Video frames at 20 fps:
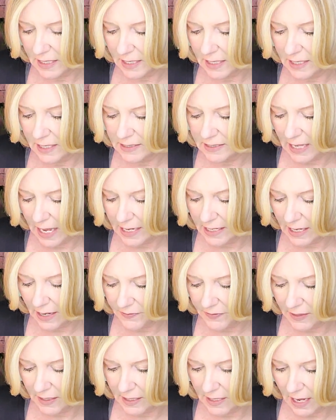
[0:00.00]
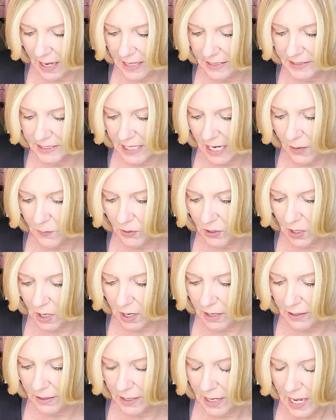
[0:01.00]
is I got the uh, Tower
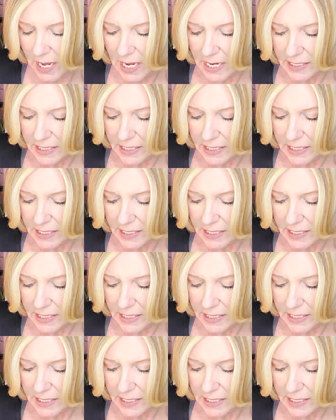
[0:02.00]
card.